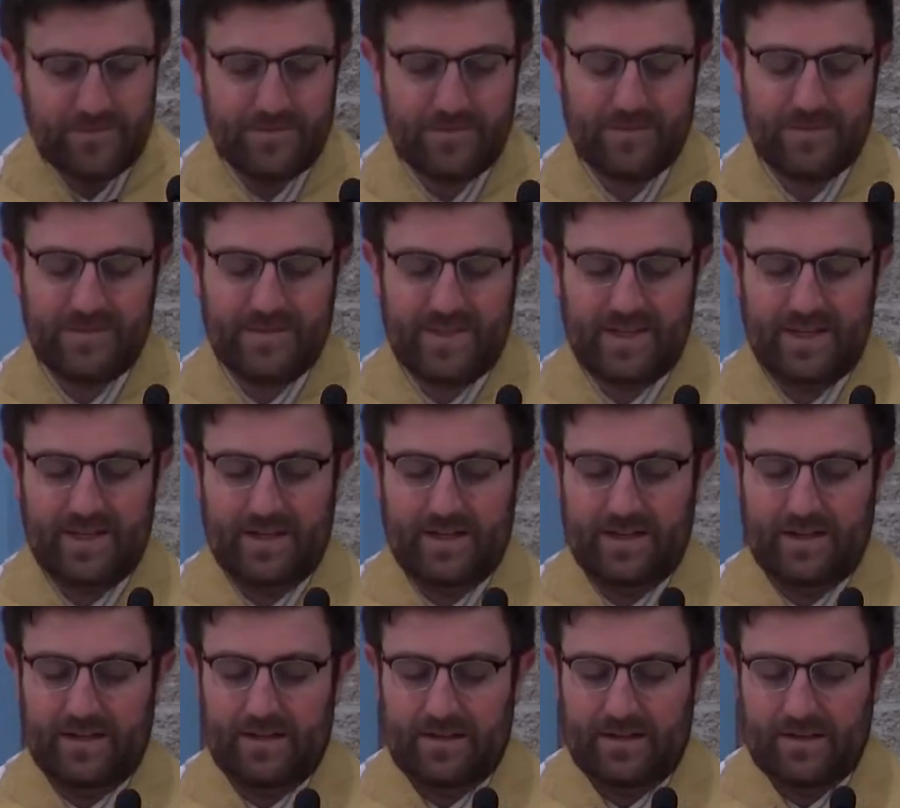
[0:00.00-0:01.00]

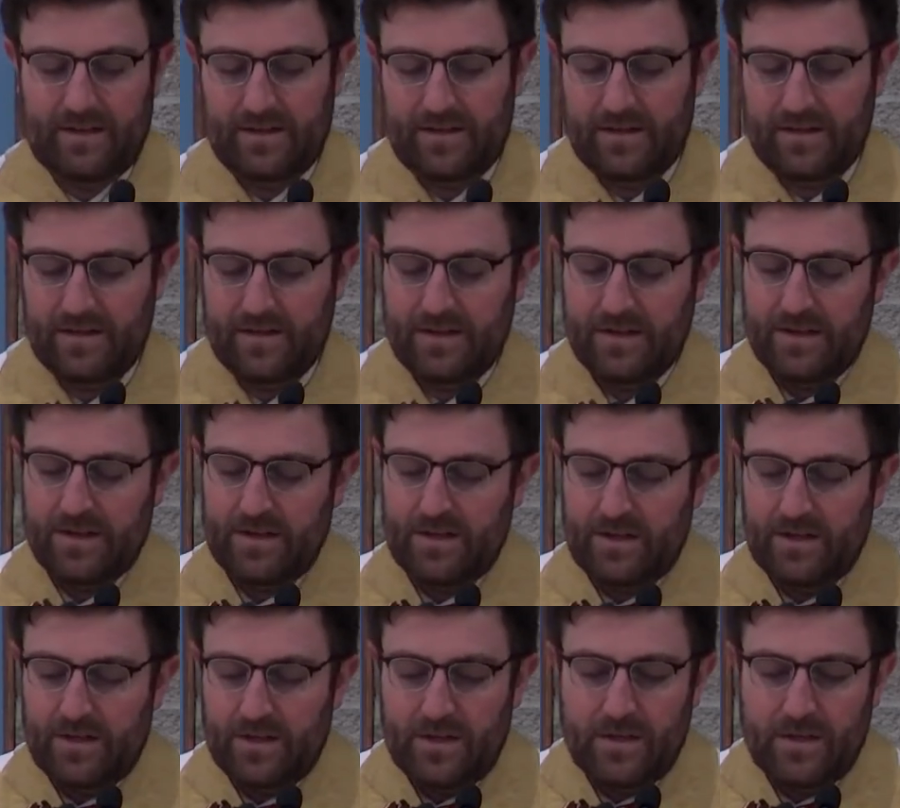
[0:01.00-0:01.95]
Nobody speaks.